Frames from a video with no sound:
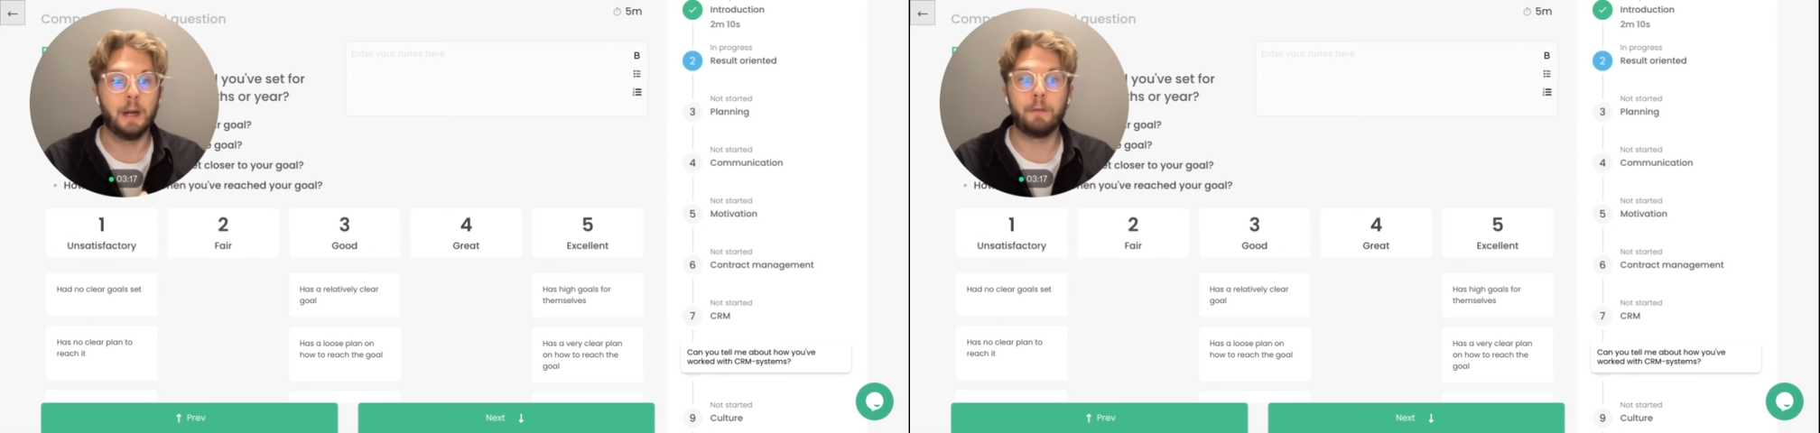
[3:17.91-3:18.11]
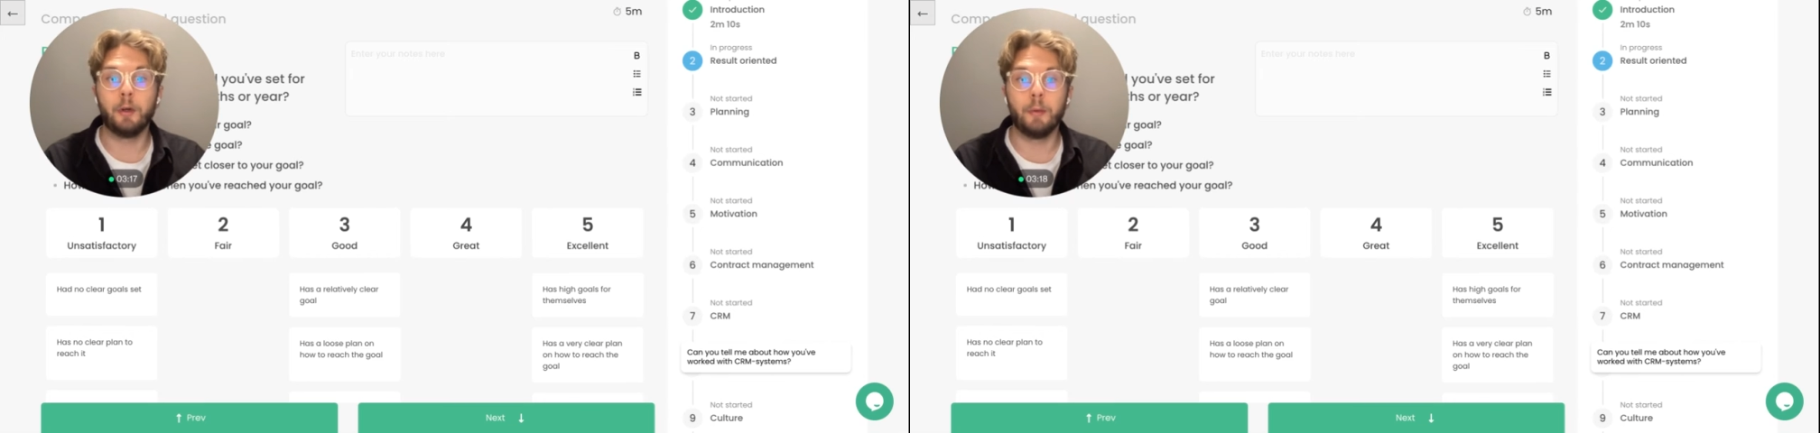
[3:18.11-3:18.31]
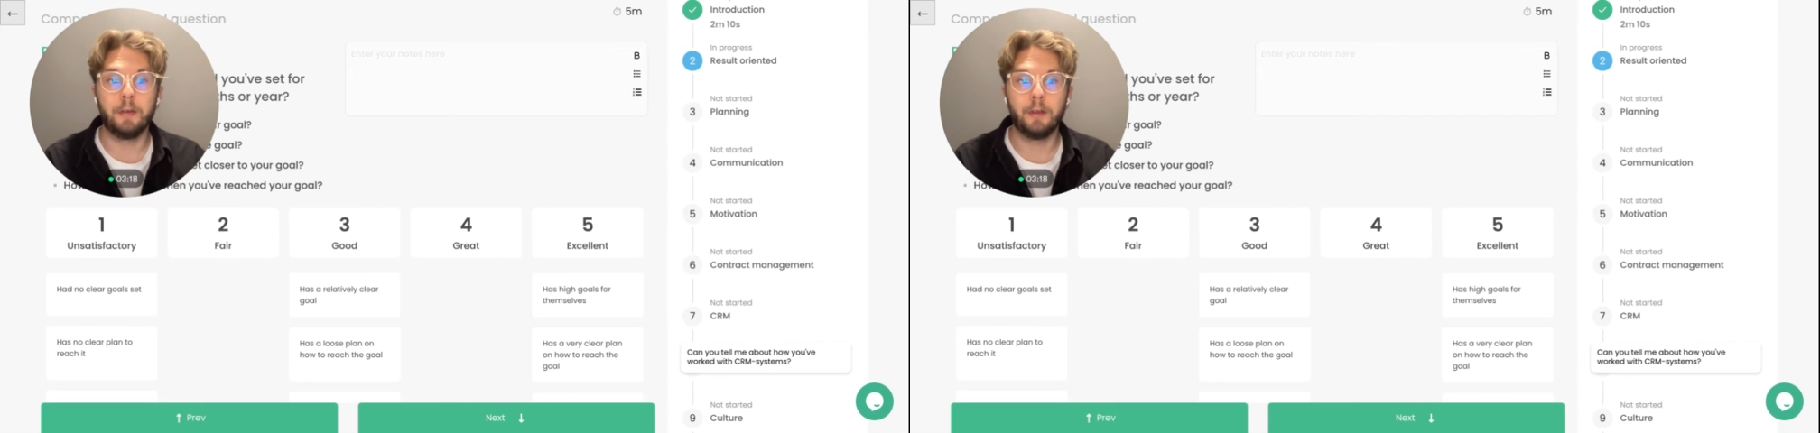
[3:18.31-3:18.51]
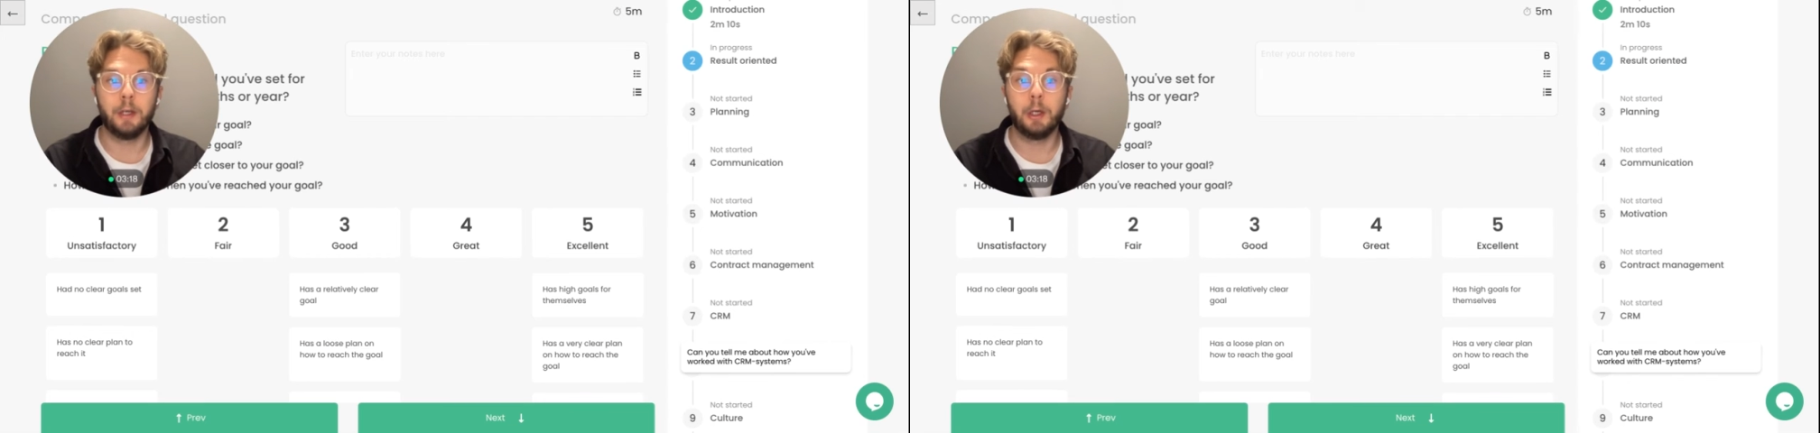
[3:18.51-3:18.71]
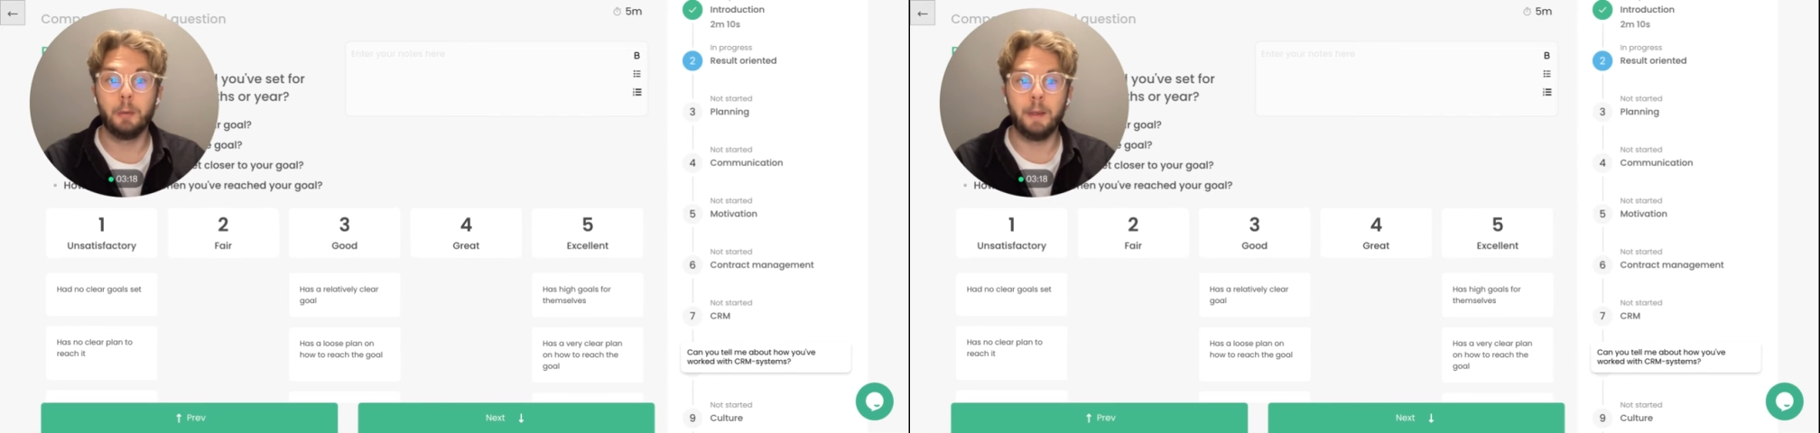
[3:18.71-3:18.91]
whatever the
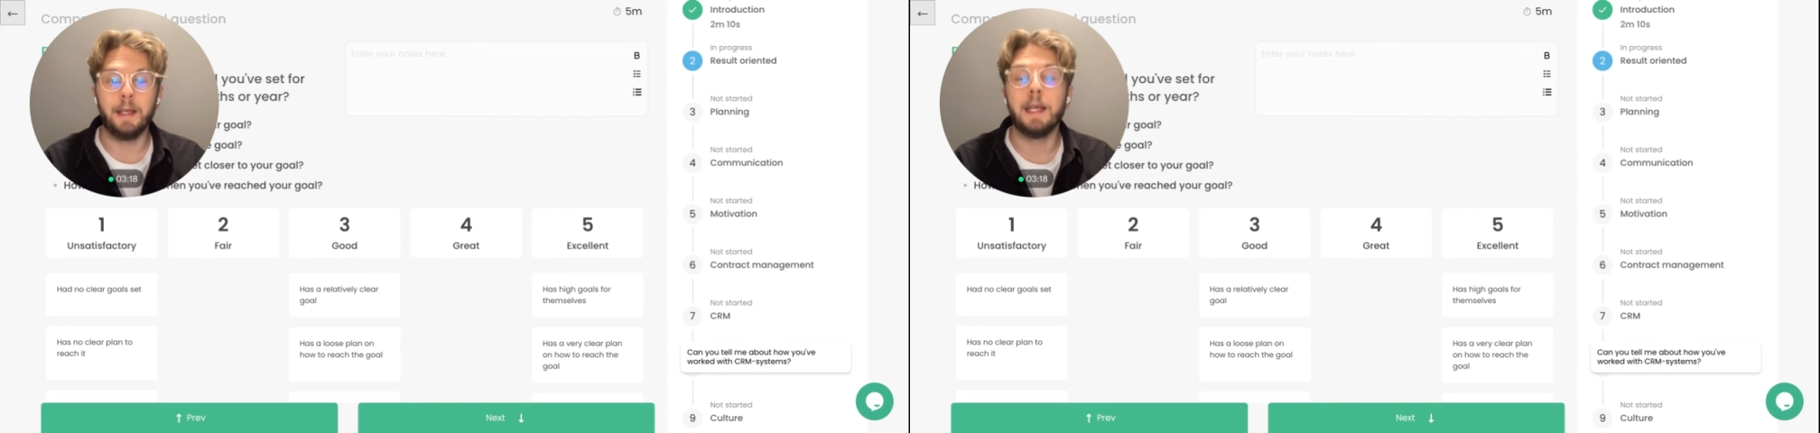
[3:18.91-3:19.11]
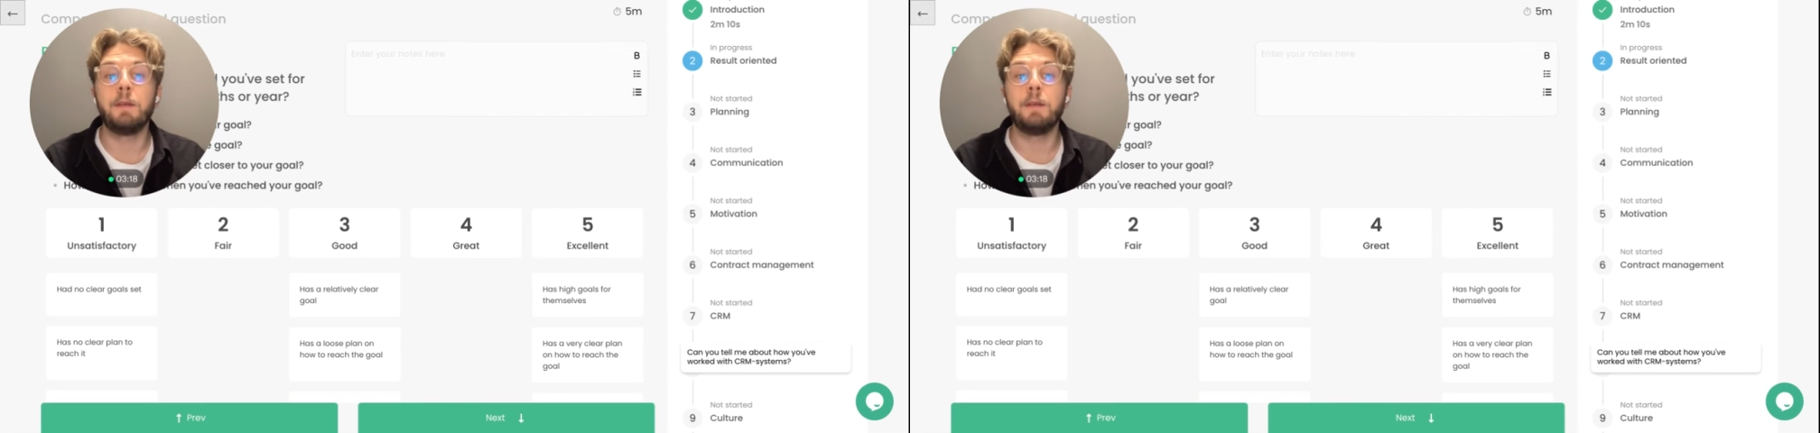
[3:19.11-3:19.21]
reason could be,